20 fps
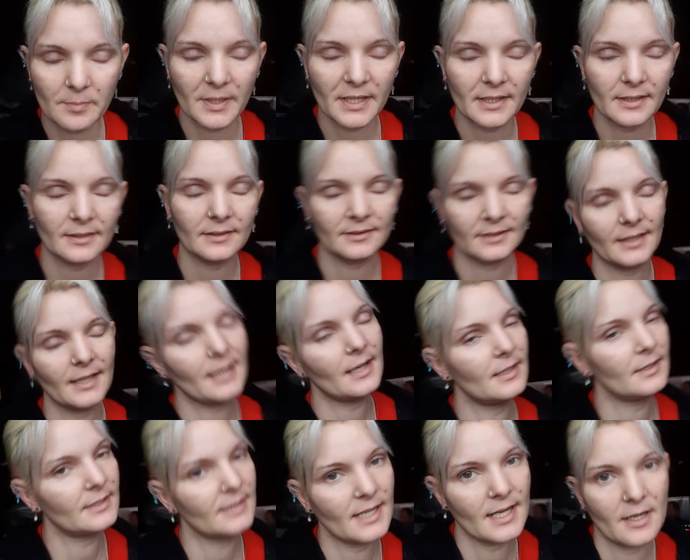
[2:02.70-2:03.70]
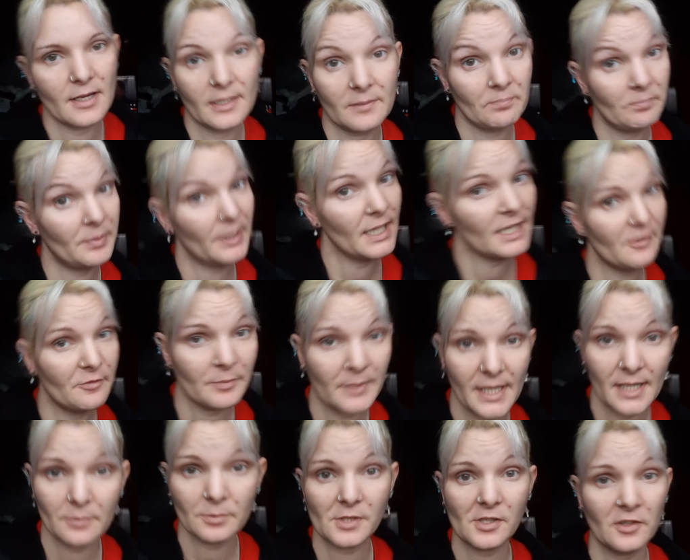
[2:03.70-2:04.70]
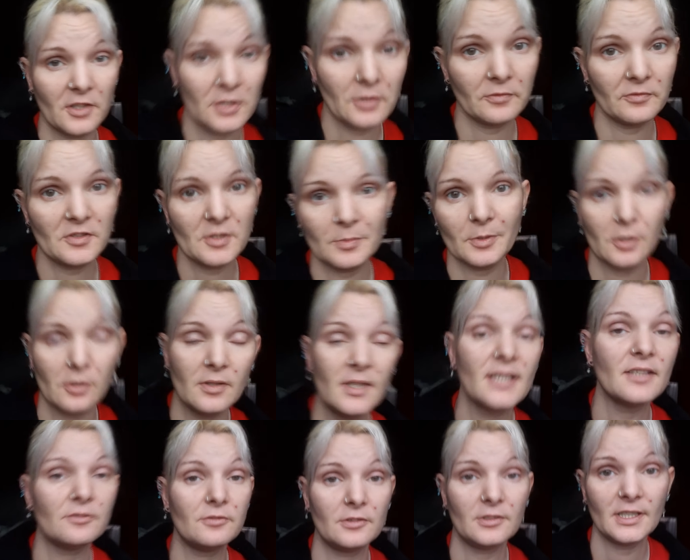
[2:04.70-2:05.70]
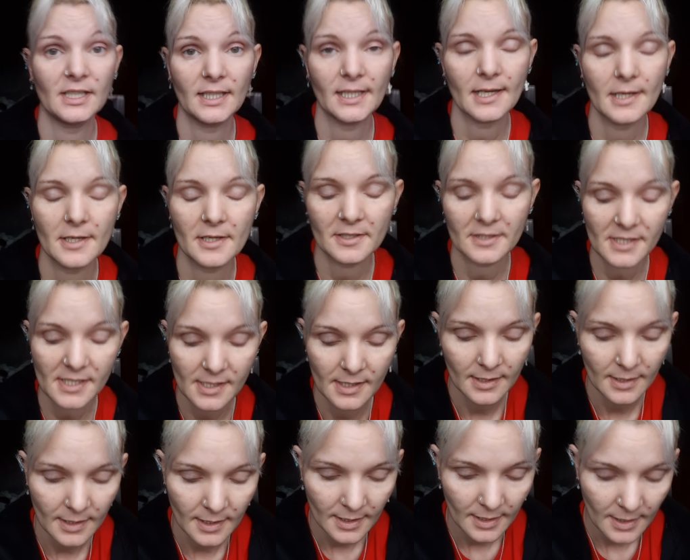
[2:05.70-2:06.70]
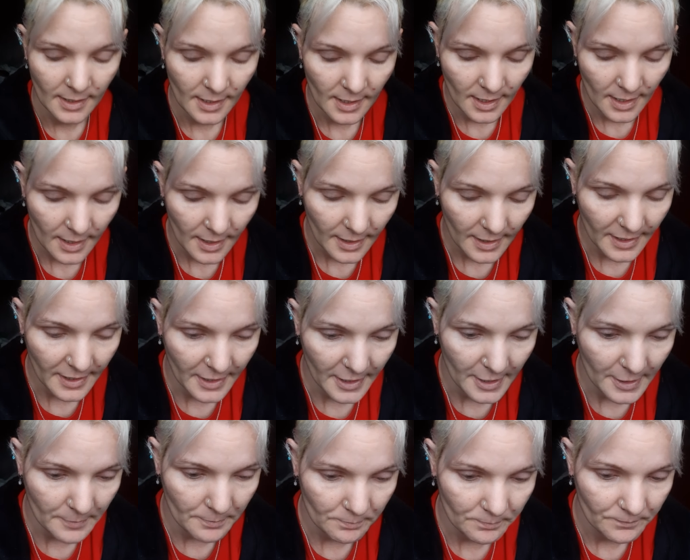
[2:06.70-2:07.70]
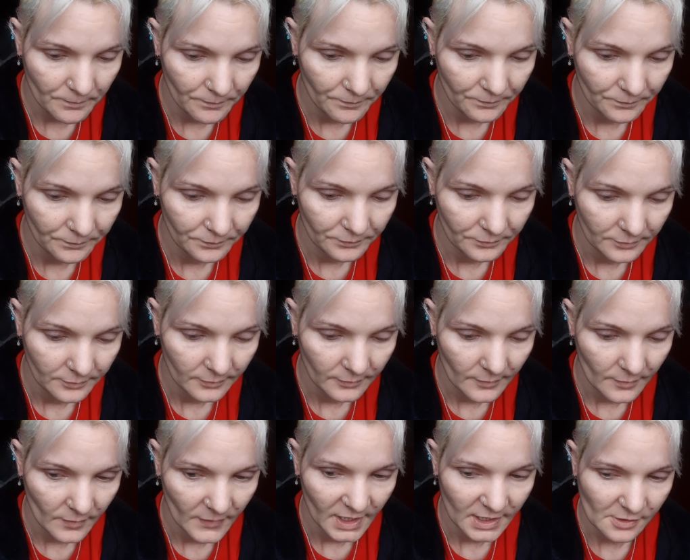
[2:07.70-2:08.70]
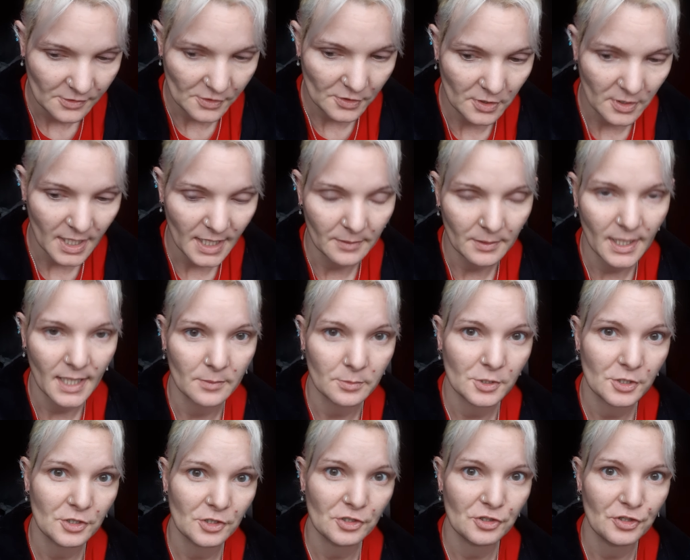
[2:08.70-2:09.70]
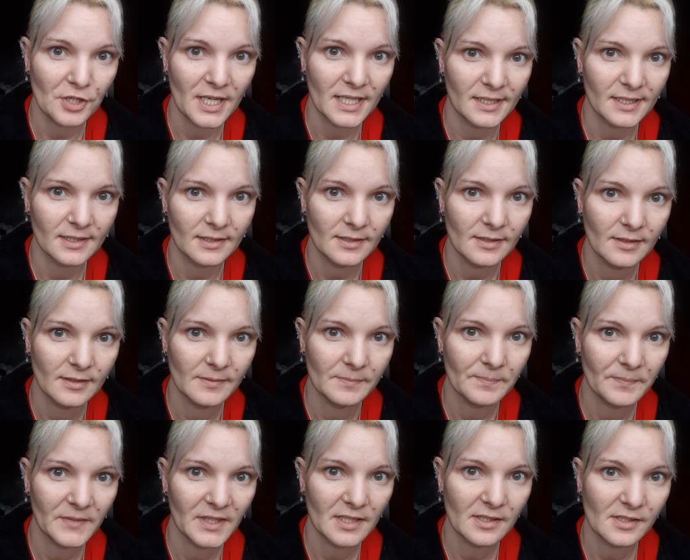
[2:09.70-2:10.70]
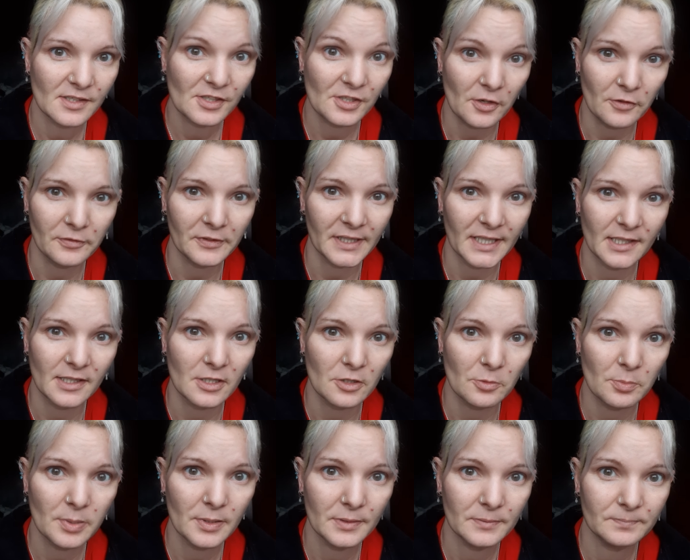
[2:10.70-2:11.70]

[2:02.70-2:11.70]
bit. Believe me, it was uncomfortable. It really hurt. So I was just trying to soften it up.